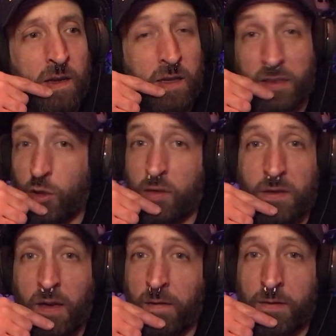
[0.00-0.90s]
It's
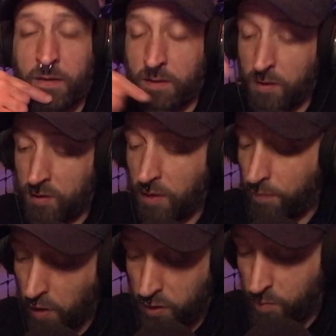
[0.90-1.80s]
good stuff.
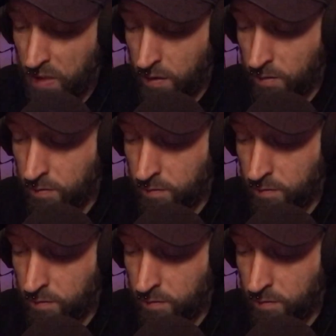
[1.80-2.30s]
Hard to beat.